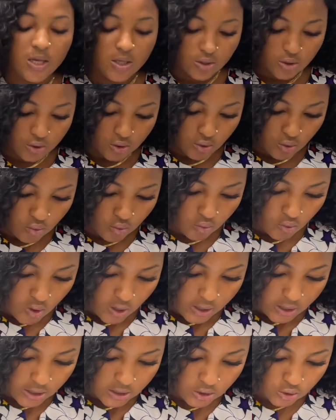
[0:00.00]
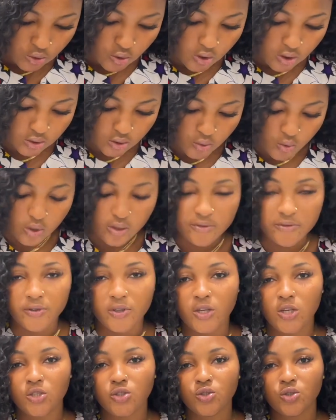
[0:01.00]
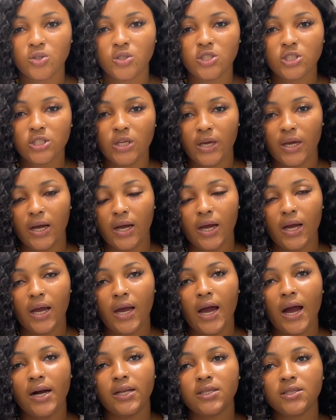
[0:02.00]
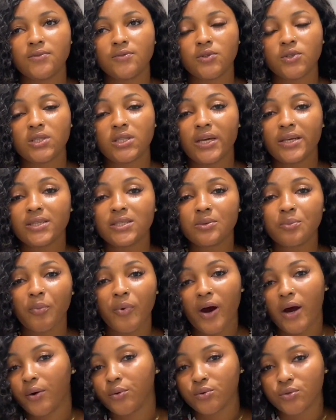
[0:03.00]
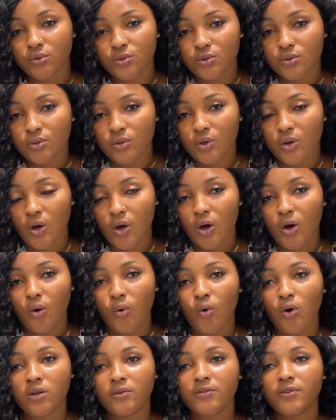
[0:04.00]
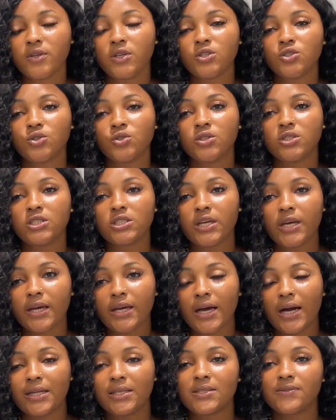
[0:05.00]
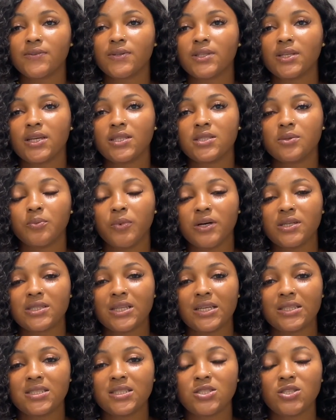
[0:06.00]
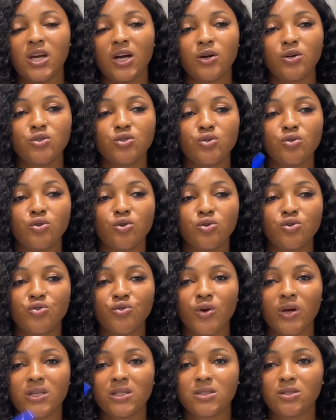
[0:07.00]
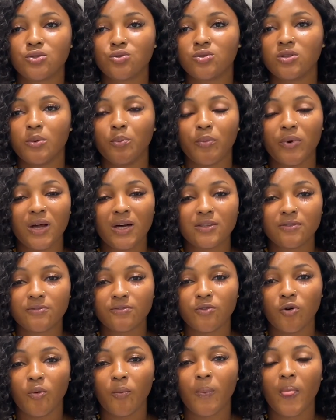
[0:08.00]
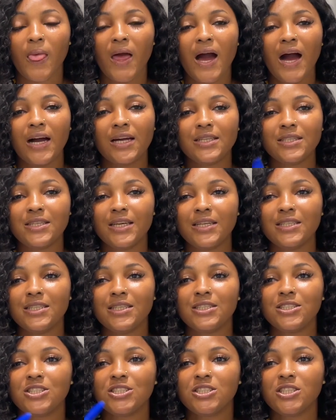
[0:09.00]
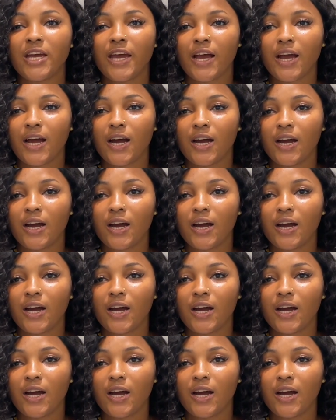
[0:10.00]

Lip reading: So it's called Qualification Check, and it's for £30. Qualification check, and it's for £30. That is, you're going to load credits to the platform, and then they check